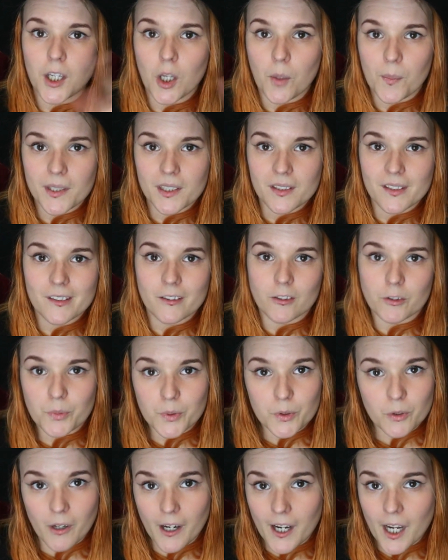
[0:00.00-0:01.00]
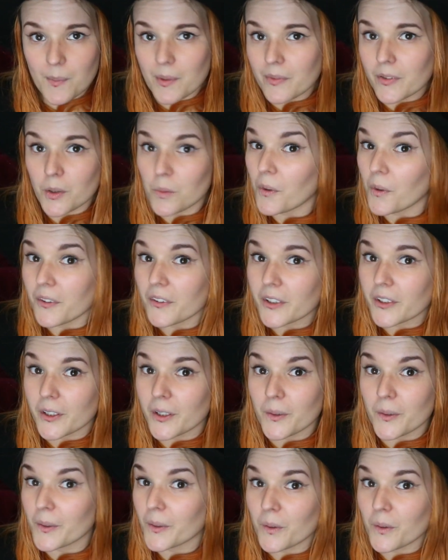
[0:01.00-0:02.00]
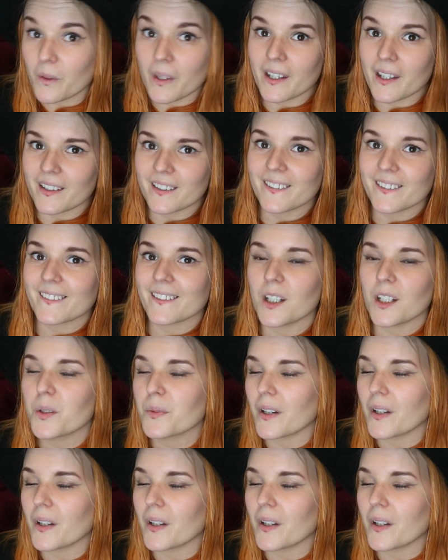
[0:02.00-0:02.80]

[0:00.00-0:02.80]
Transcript: comment and subscribe if you want to and all that good stuff,